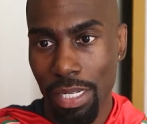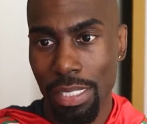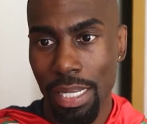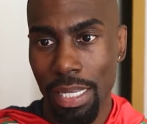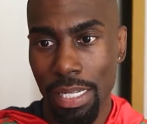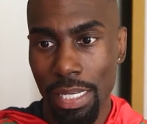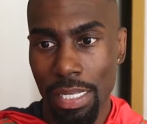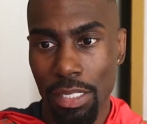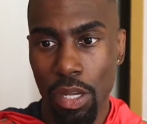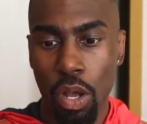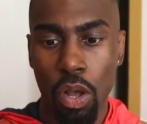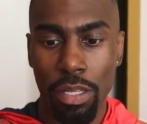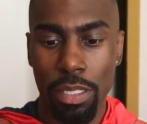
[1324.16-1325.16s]
projects, and
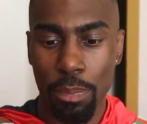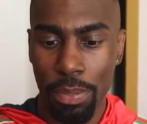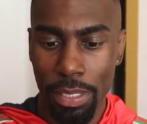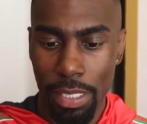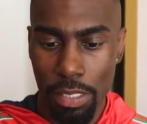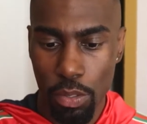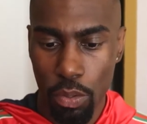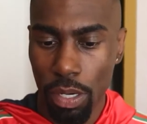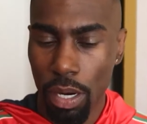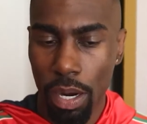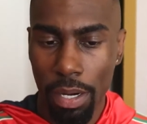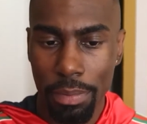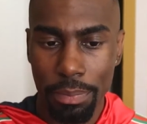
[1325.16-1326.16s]
it is called the Police
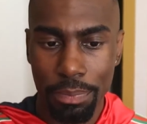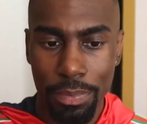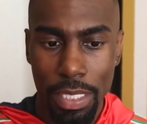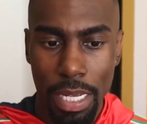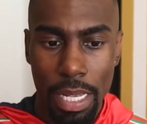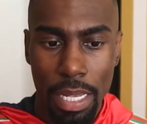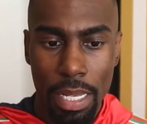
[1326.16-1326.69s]
Scorecard.